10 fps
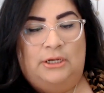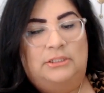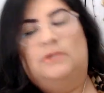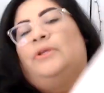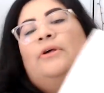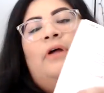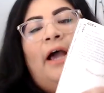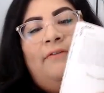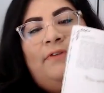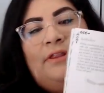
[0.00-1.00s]
So you'll
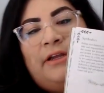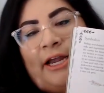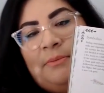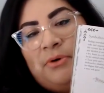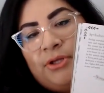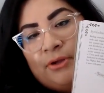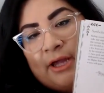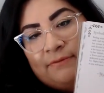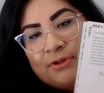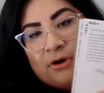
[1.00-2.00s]
have in the guidebook, you'll
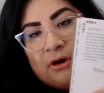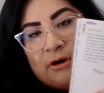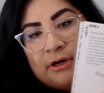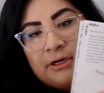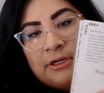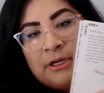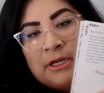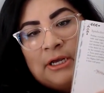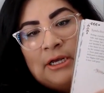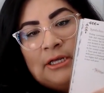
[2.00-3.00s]
have the card,
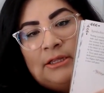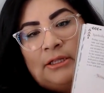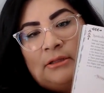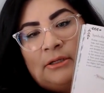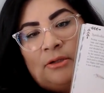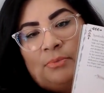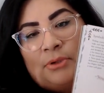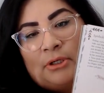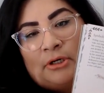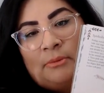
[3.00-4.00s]
the little
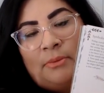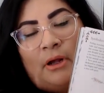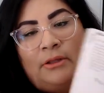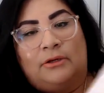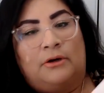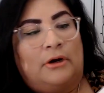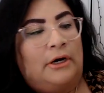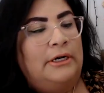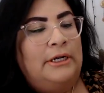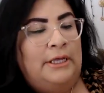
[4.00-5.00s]
blurb on the
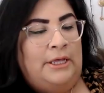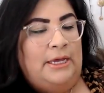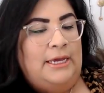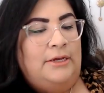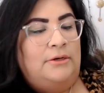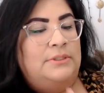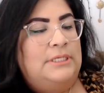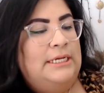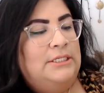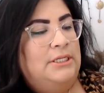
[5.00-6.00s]
card, it goes
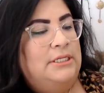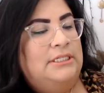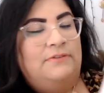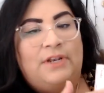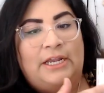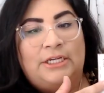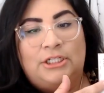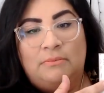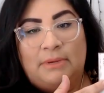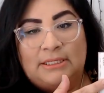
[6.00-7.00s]
into the
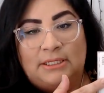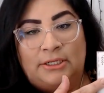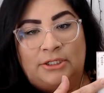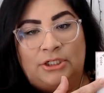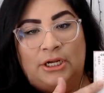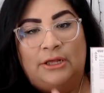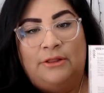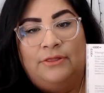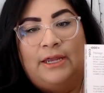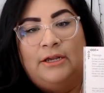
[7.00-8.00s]
divination message.
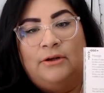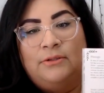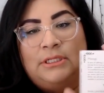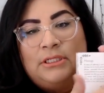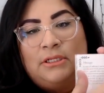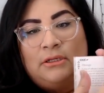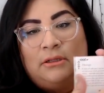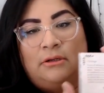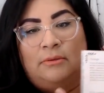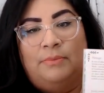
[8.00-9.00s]
Then it goes into the
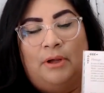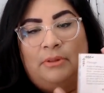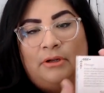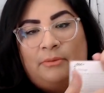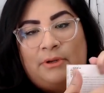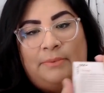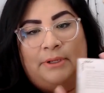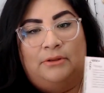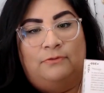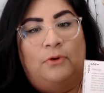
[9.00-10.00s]
little a little bit
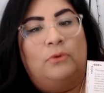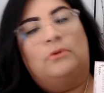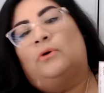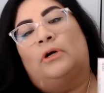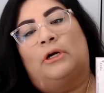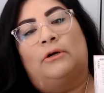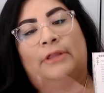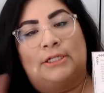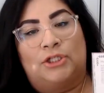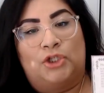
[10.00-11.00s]
about the folklore or
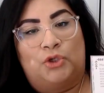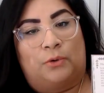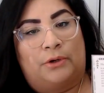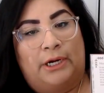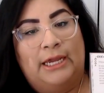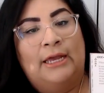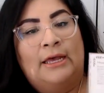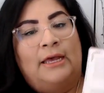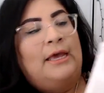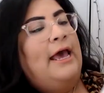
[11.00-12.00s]
that story,
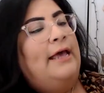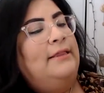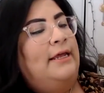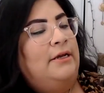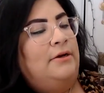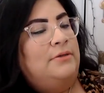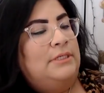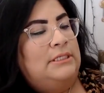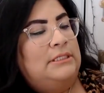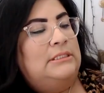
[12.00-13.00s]
and then it goes
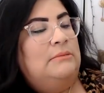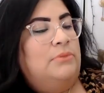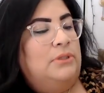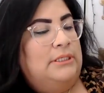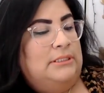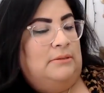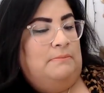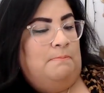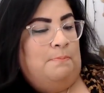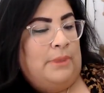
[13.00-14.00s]
into
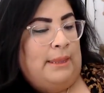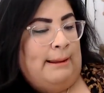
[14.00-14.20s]
symbolism.